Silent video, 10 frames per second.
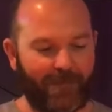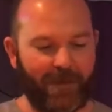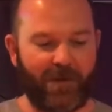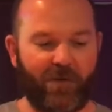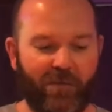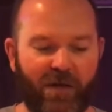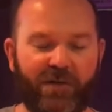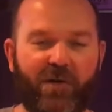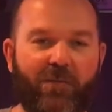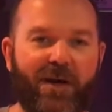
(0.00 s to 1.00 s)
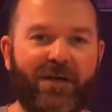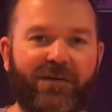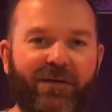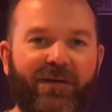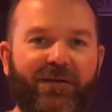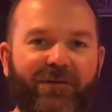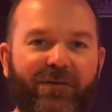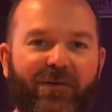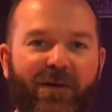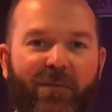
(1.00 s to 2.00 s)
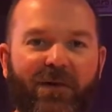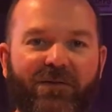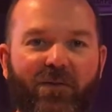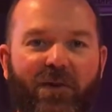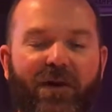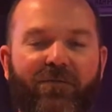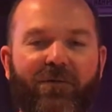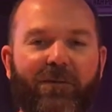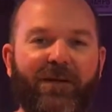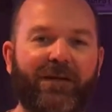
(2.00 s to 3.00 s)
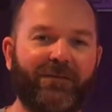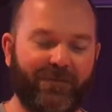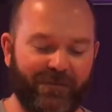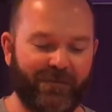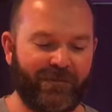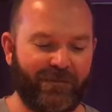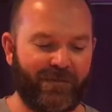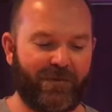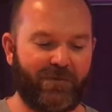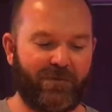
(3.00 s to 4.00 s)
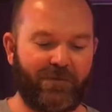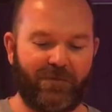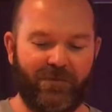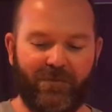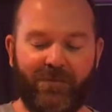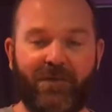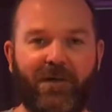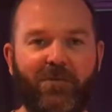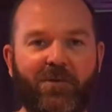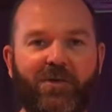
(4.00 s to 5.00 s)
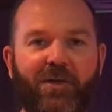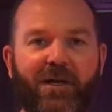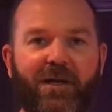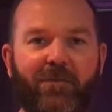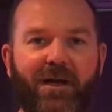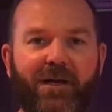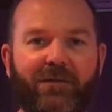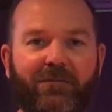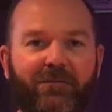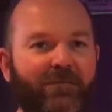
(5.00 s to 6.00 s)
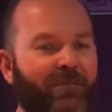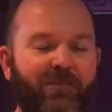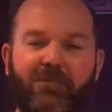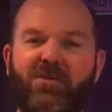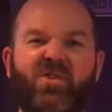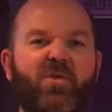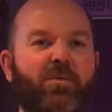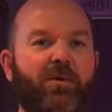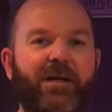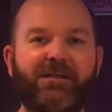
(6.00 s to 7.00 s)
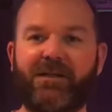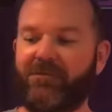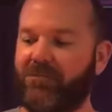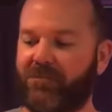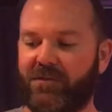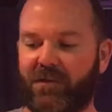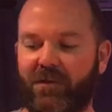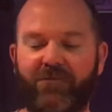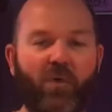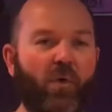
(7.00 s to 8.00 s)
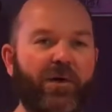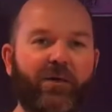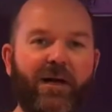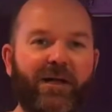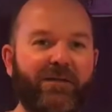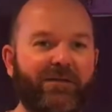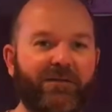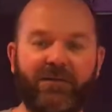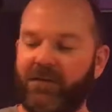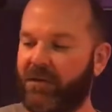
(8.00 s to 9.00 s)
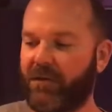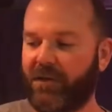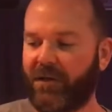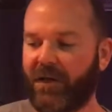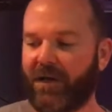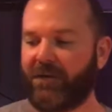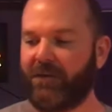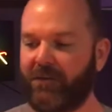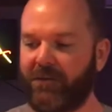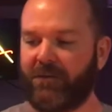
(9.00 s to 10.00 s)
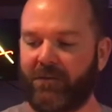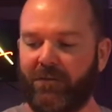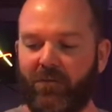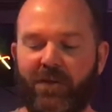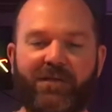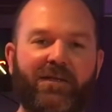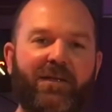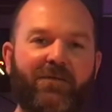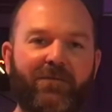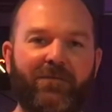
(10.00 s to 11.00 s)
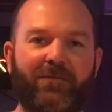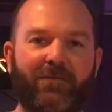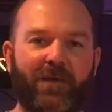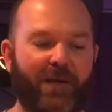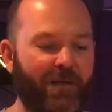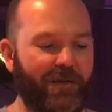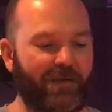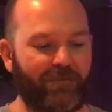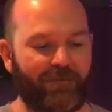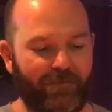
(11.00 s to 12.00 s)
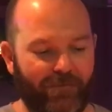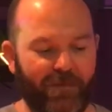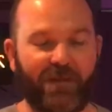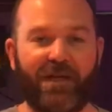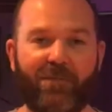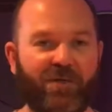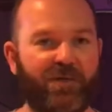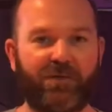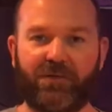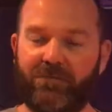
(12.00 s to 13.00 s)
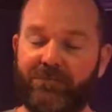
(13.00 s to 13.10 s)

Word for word: Now, I know everybody's heard about uh, Grandpa's old cough remedy, so I'm going to show you how to make it. Super easy. It's uh, four ingredients. You got whiskey, honey, lemon juice.